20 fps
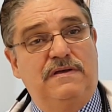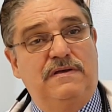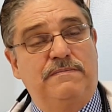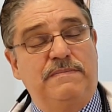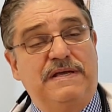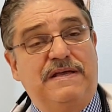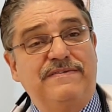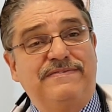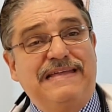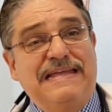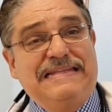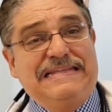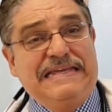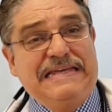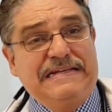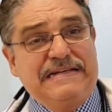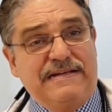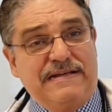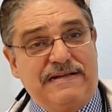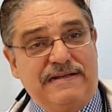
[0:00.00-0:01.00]
because they
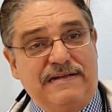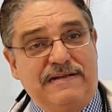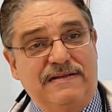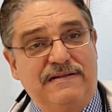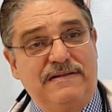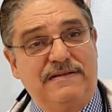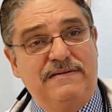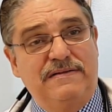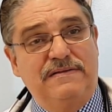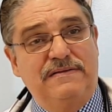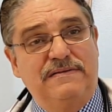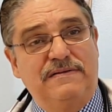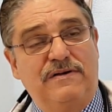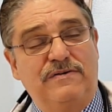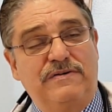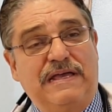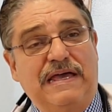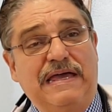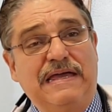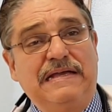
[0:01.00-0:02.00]
needed it,
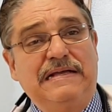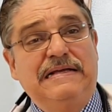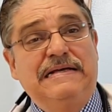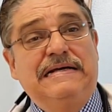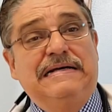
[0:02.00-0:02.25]
okay?